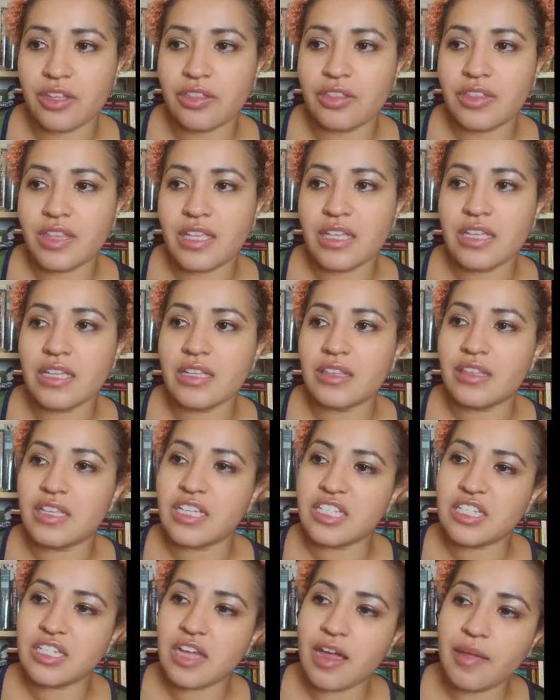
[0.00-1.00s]
the,
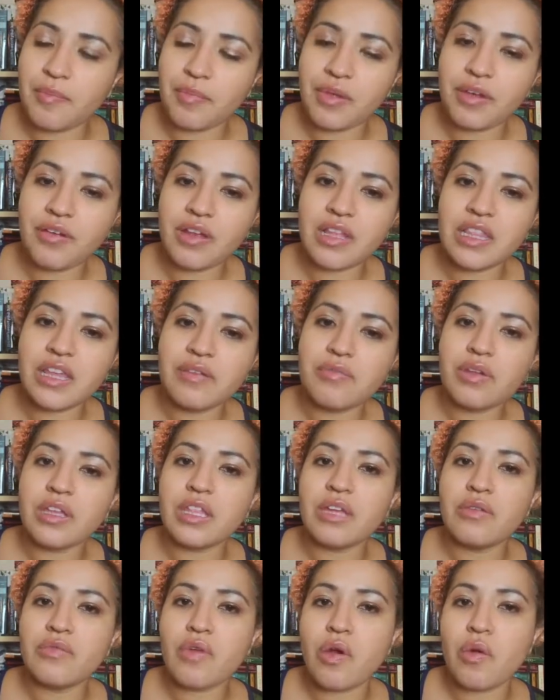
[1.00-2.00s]
this time period they
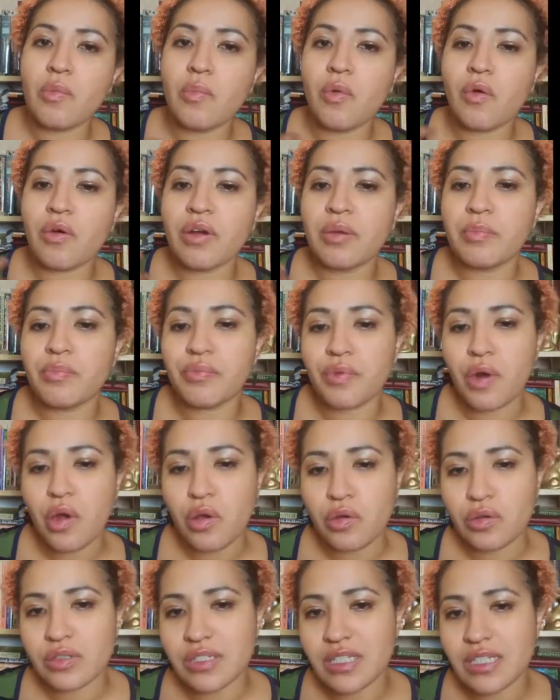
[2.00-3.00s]
really wrote more in
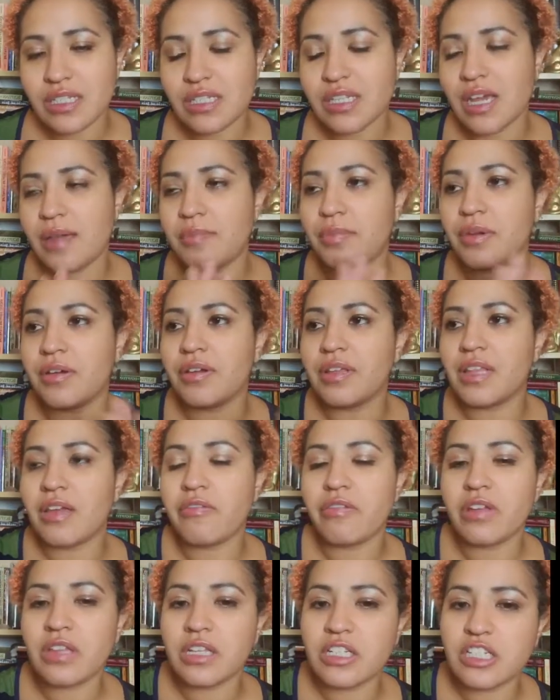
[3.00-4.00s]
prose this time period they
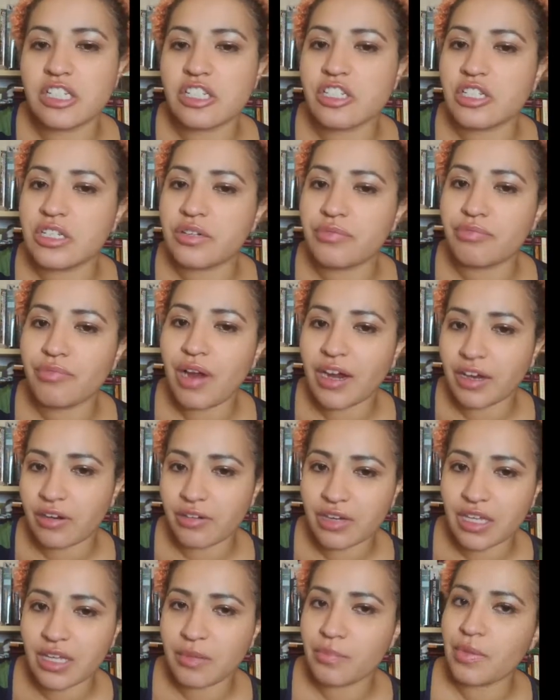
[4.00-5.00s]
really just did record
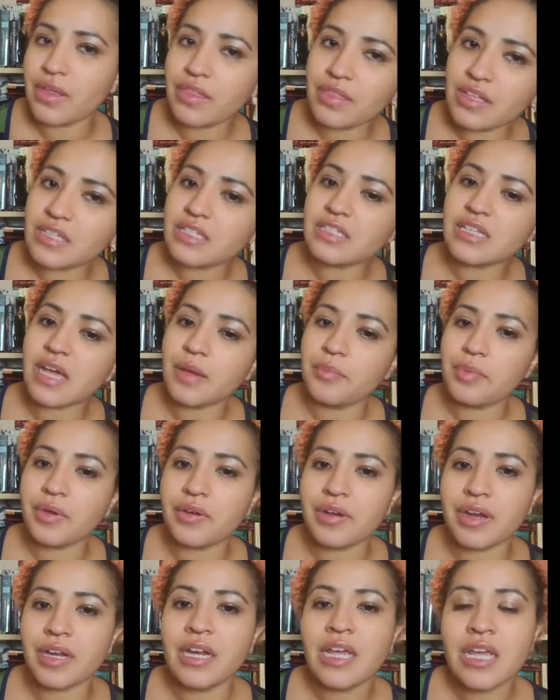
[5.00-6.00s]
keeping this time
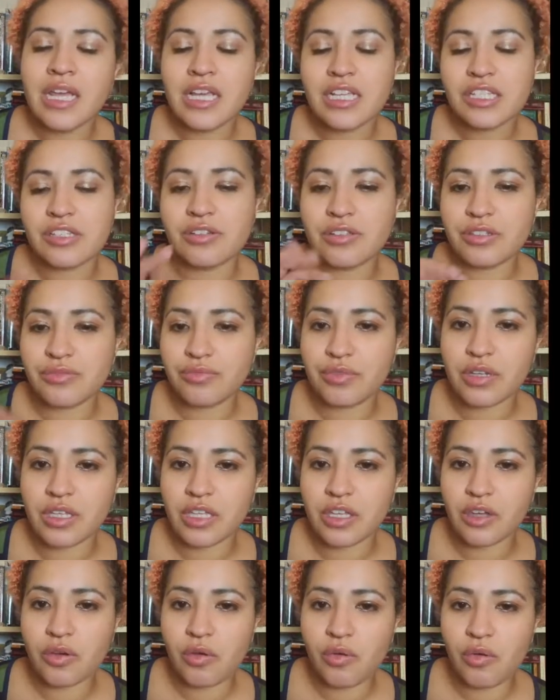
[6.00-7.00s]
period so it's
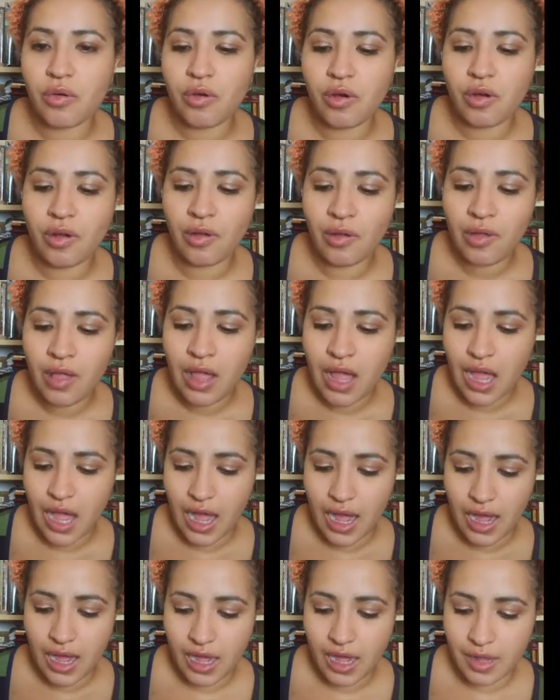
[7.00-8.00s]
really cool
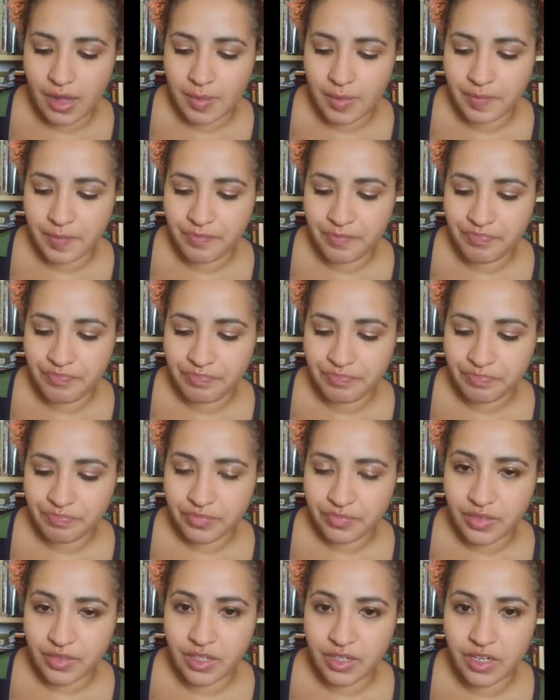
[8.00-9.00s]
um,
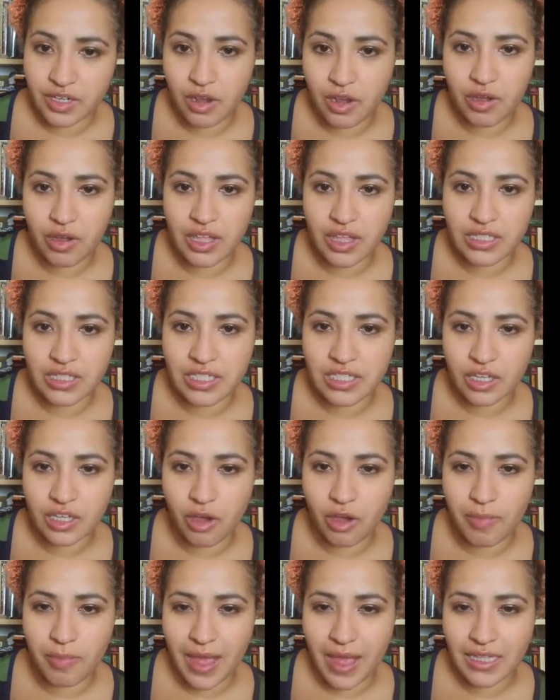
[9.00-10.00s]
you know, to
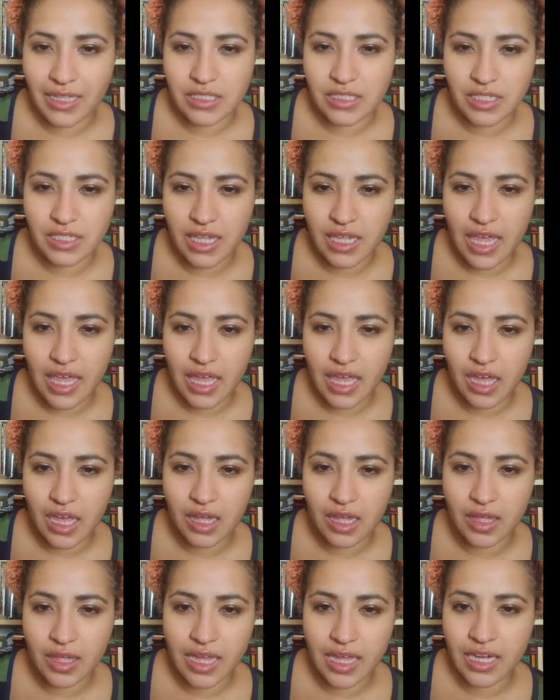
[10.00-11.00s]
go back to
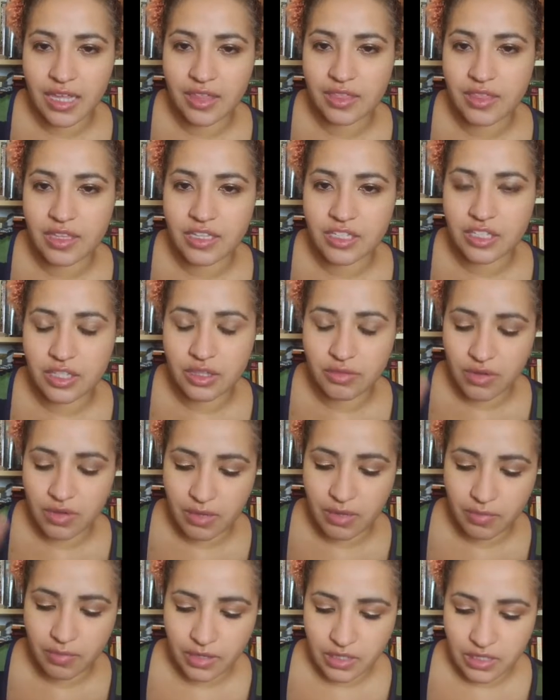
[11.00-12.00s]
uh, any of these three
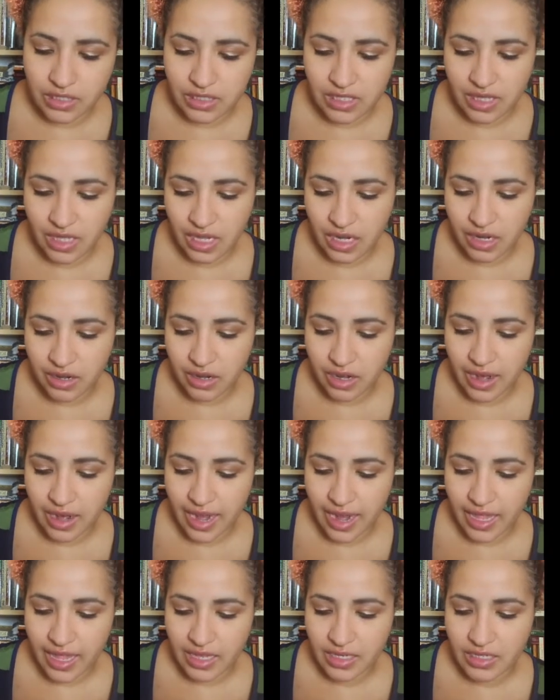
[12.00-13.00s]
books there,
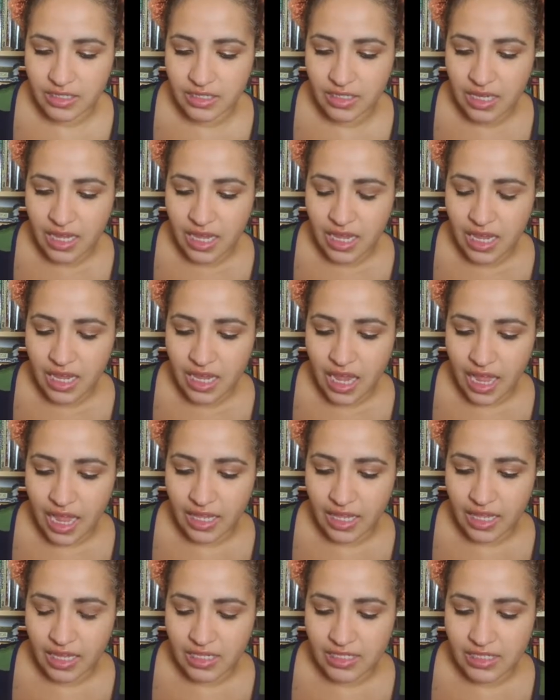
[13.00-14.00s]
and I
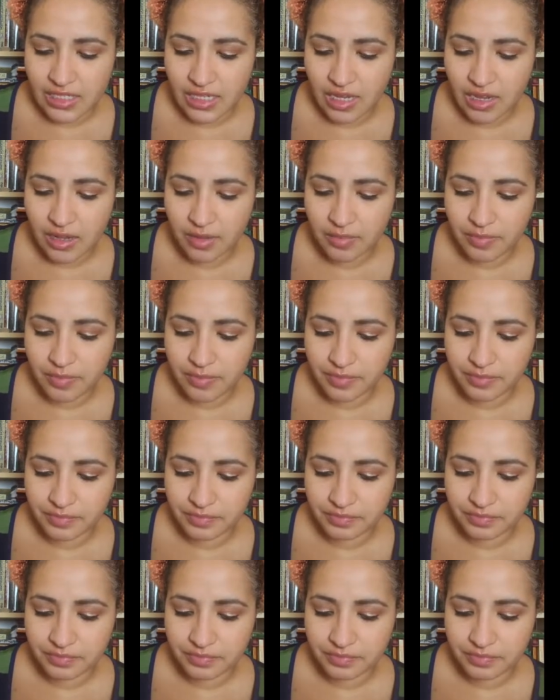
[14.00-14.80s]
guess, um,